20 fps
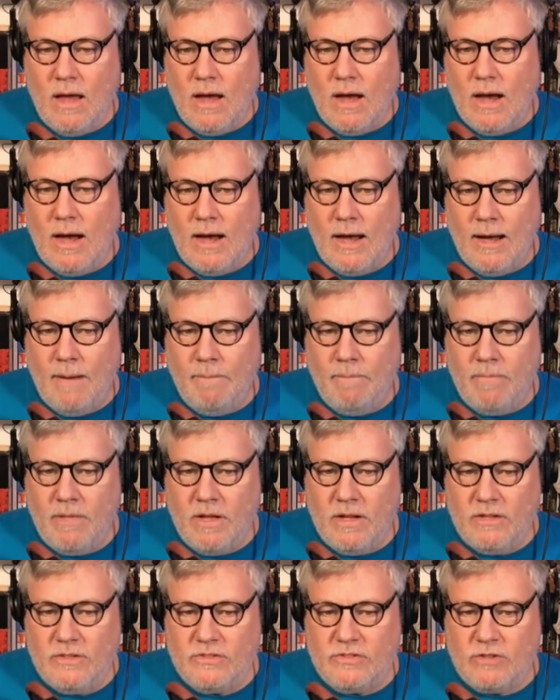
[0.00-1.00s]
Um,
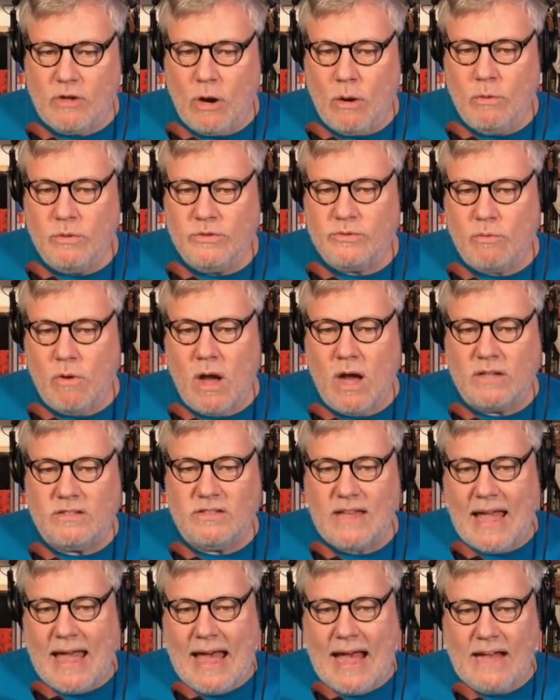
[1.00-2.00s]
Star Wars
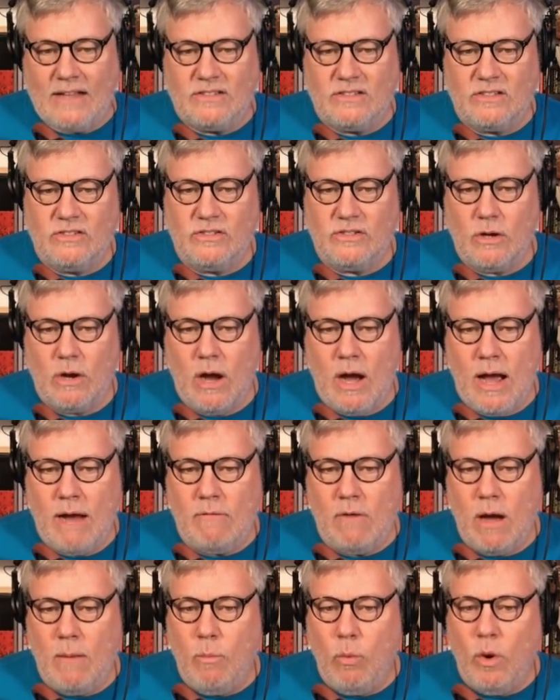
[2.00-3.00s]
Rocks asks, "Hi
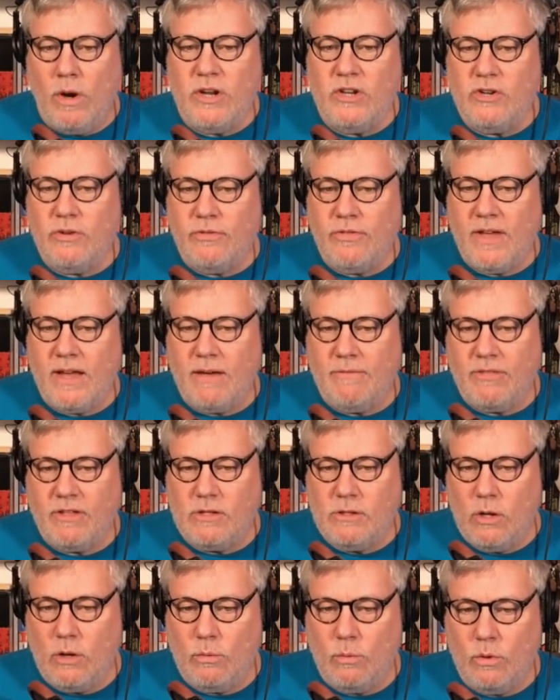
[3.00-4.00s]
Rob, what did you think of the
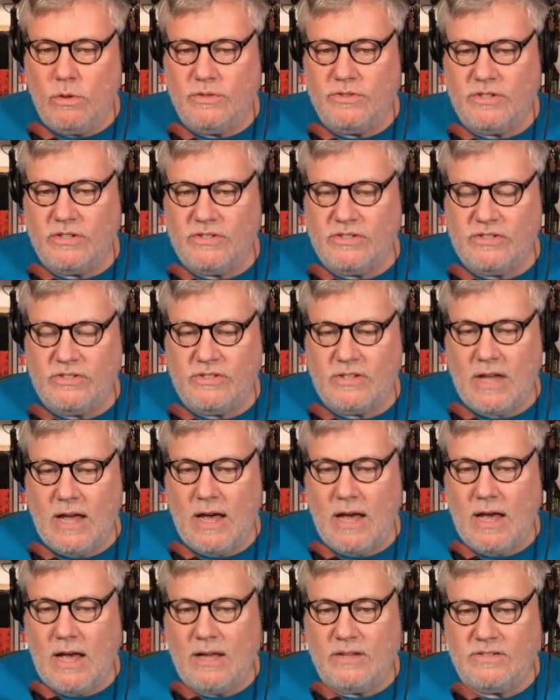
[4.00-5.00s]
Clone Wars
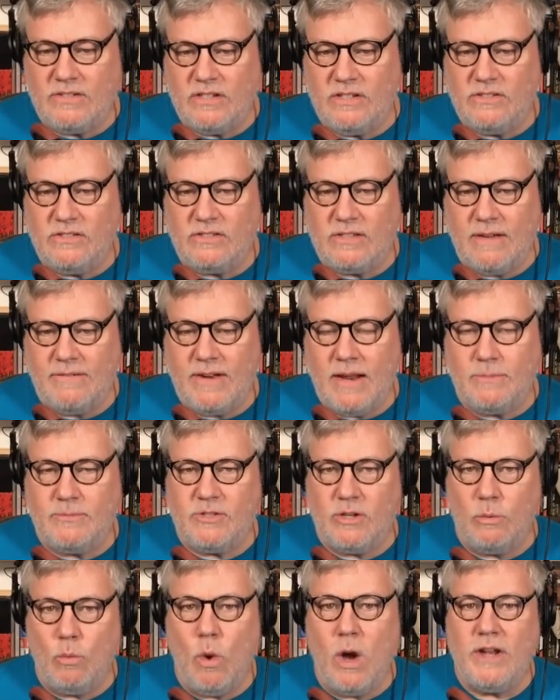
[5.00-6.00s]
uh, season seven,
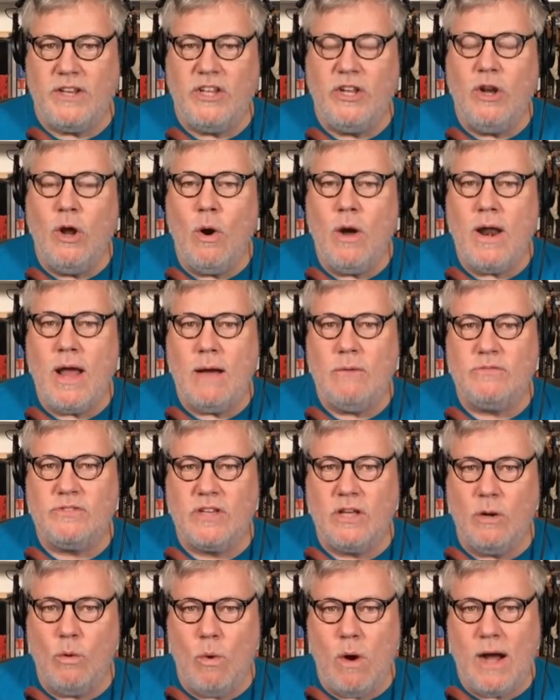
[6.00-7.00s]
episode one? You know what? I was
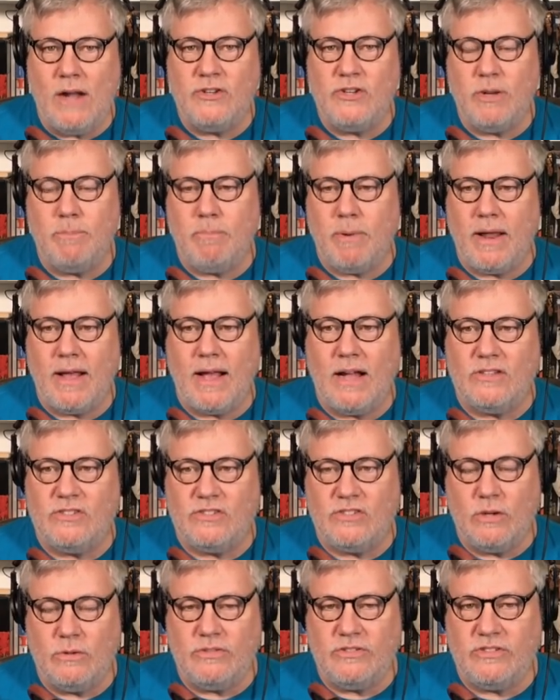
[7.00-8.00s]
gonna watch it, but I got
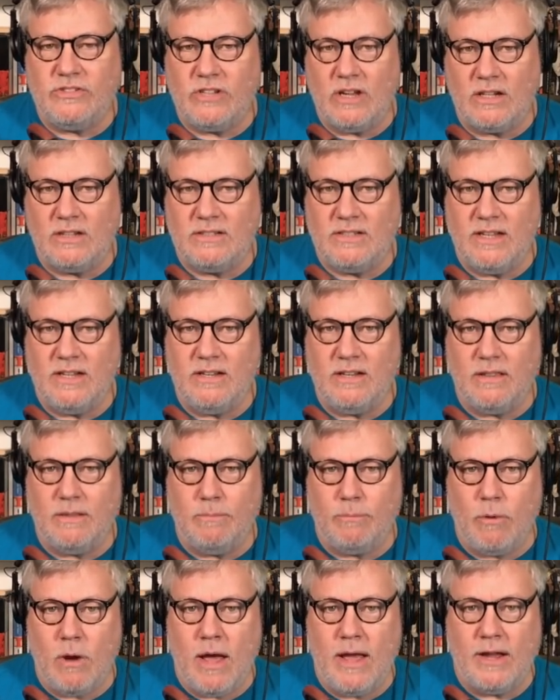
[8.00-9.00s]
so sucked into the
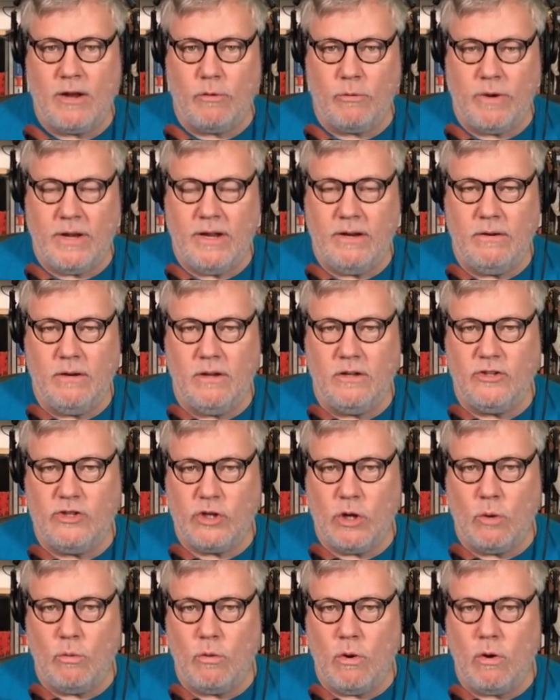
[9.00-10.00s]
Brian Greene
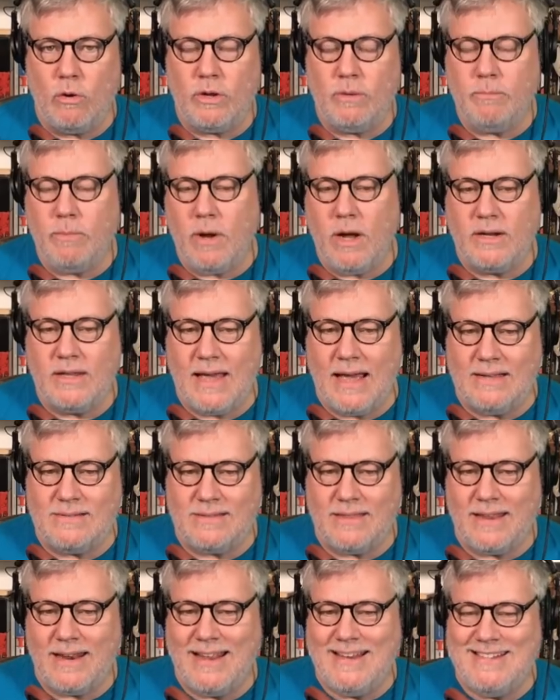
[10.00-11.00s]
Joe Rogan
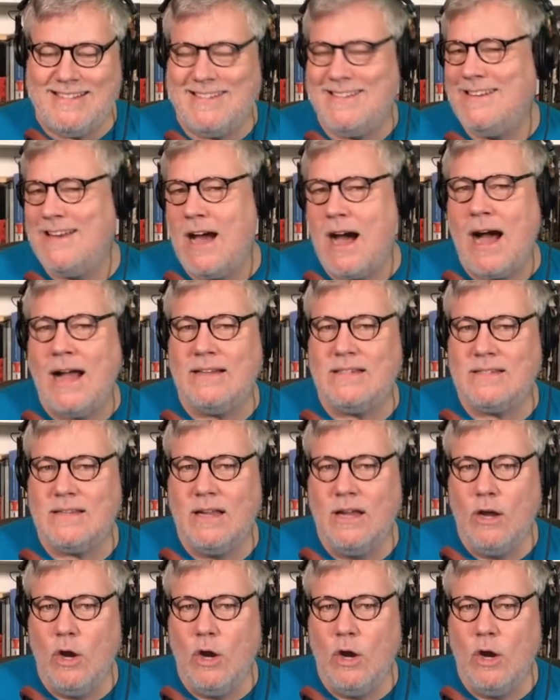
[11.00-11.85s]
podcast that I did not